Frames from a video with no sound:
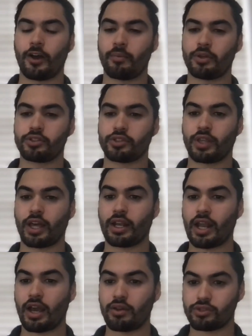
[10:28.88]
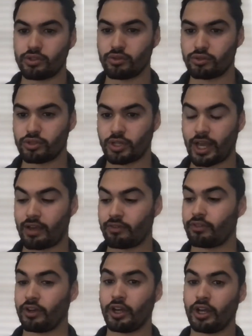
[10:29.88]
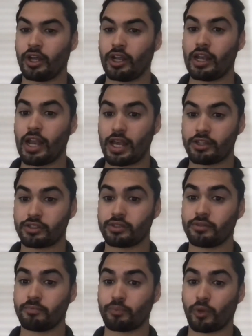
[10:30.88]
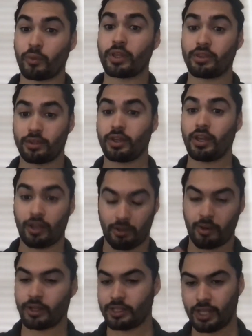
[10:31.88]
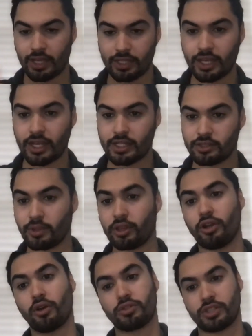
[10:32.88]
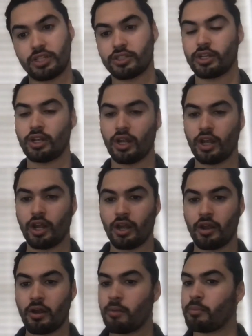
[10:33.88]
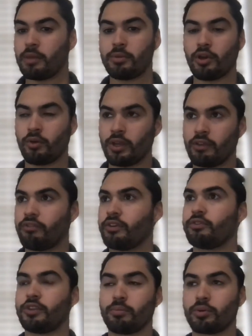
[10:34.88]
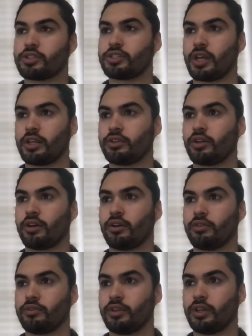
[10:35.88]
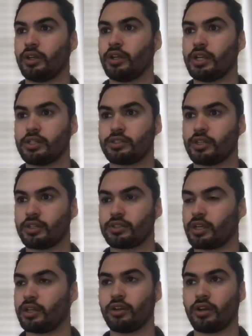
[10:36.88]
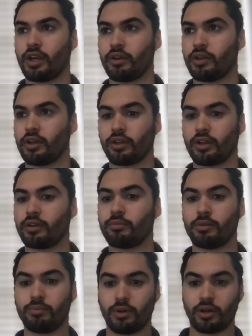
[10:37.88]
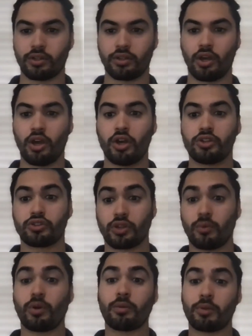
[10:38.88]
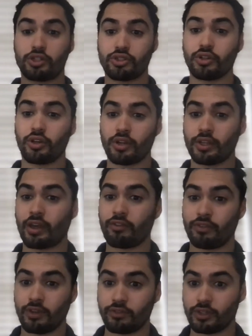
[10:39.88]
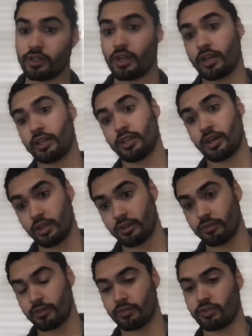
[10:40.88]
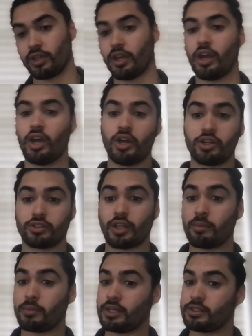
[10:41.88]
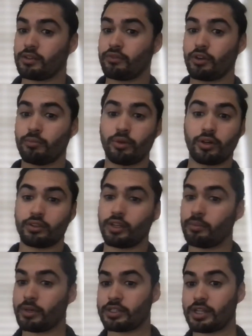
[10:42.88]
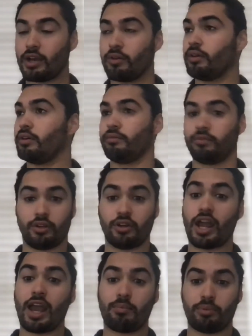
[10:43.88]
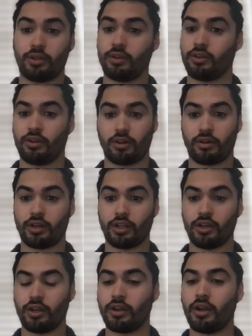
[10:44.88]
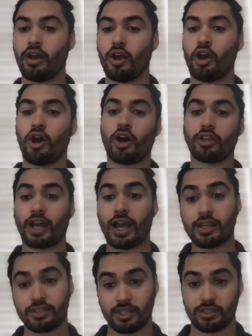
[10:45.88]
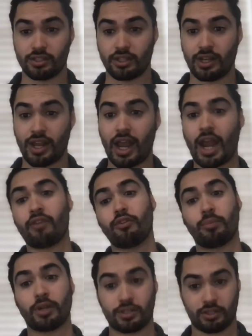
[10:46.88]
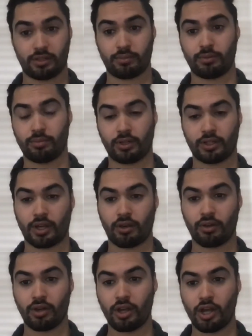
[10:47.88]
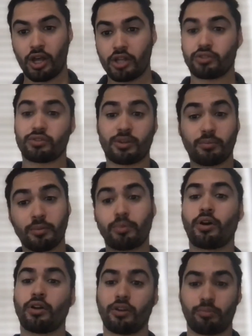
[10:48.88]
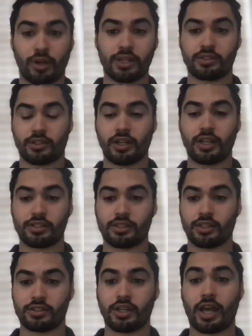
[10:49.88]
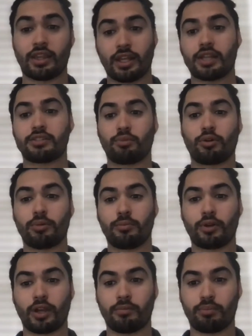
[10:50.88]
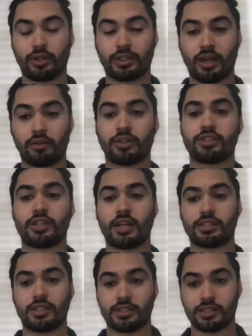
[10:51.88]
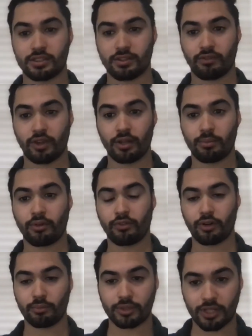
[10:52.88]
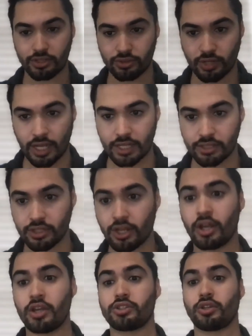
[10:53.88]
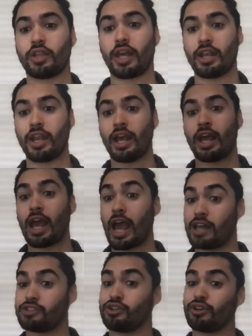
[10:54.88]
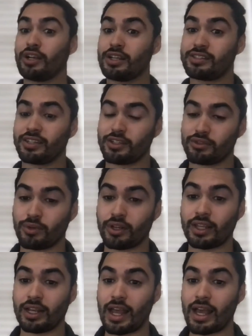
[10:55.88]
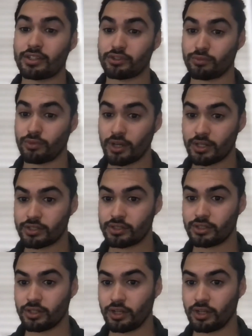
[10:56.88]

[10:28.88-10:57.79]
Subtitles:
So that allows you to have less with the idea is with low season, maybe only 50% of the listings in your area are going to be booked. So you want to make sure you're in that 50, not in the other 50. So that means if you're booked 3 months out, you're happy, you're already good. On the high season, everybody's going to be booked out. So some people underprice their listings. And then as more people get booked out, there's less listings available for a potential guest. So then as your listing is one of the last ones,